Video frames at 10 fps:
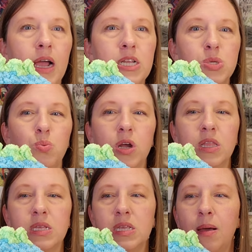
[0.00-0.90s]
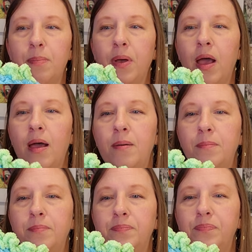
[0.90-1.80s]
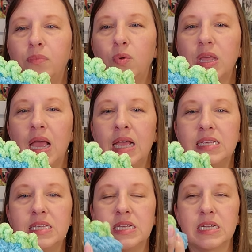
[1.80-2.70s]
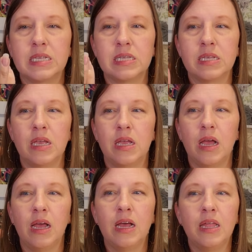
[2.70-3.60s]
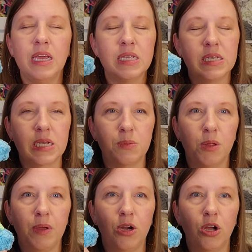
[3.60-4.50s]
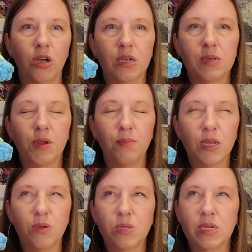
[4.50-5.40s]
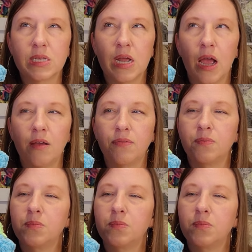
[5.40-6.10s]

I just worked this up with a 6mm hook. Sometimes I use 6.5.